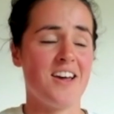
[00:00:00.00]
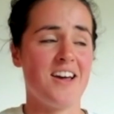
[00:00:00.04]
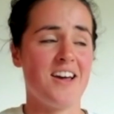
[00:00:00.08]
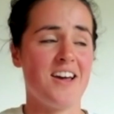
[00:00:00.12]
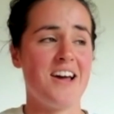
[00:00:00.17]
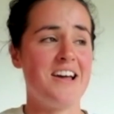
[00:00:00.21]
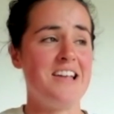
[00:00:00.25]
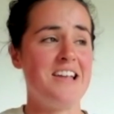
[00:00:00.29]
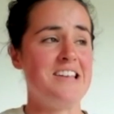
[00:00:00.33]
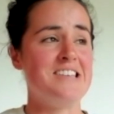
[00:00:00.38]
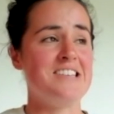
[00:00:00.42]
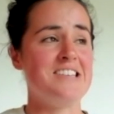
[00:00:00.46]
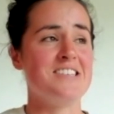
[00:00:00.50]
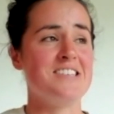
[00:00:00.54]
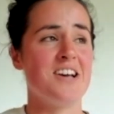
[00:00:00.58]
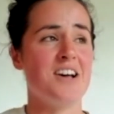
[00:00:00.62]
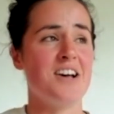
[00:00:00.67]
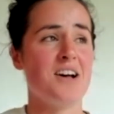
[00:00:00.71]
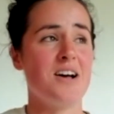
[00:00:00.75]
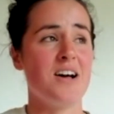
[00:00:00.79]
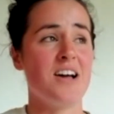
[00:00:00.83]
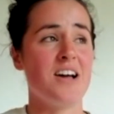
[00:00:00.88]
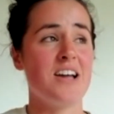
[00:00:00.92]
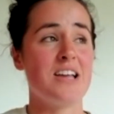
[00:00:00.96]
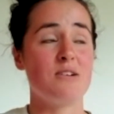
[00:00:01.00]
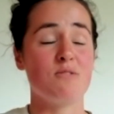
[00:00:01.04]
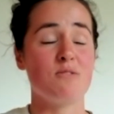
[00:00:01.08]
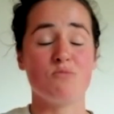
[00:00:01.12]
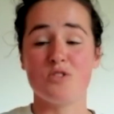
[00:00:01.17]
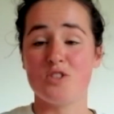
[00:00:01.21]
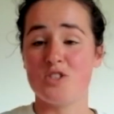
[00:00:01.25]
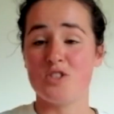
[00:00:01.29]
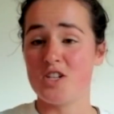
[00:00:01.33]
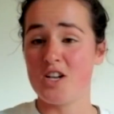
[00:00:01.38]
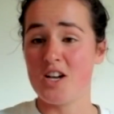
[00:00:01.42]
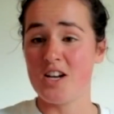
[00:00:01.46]
and it
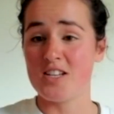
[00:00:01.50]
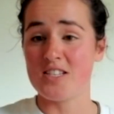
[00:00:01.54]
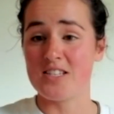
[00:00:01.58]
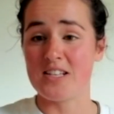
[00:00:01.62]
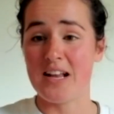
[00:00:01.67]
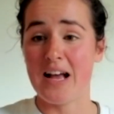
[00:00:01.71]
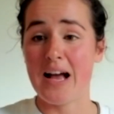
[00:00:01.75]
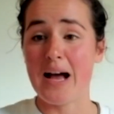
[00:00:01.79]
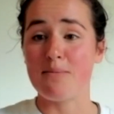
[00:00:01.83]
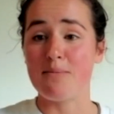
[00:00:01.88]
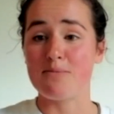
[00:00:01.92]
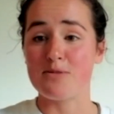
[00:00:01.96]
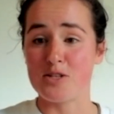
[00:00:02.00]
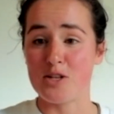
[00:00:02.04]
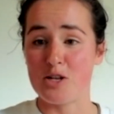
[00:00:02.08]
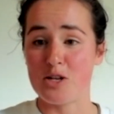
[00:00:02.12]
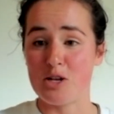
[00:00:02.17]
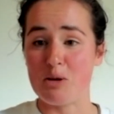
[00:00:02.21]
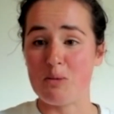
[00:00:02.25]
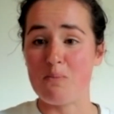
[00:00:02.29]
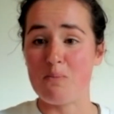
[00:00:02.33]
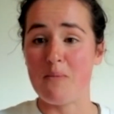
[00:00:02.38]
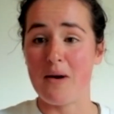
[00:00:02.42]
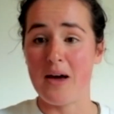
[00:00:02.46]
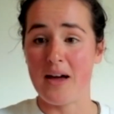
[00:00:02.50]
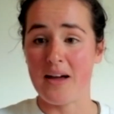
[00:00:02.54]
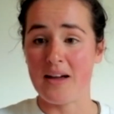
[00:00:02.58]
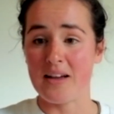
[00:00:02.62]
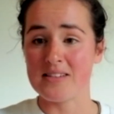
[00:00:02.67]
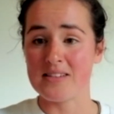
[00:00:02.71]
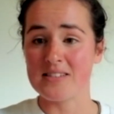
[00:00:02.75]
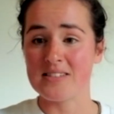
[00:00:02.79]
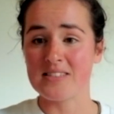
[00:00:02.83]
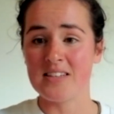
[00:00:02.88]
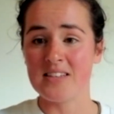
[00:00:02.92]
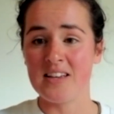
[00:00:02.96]
was just an absolute
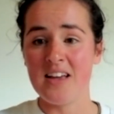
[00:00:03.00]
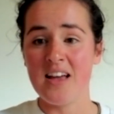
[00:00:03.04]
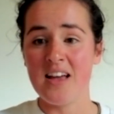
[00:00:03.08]
mess.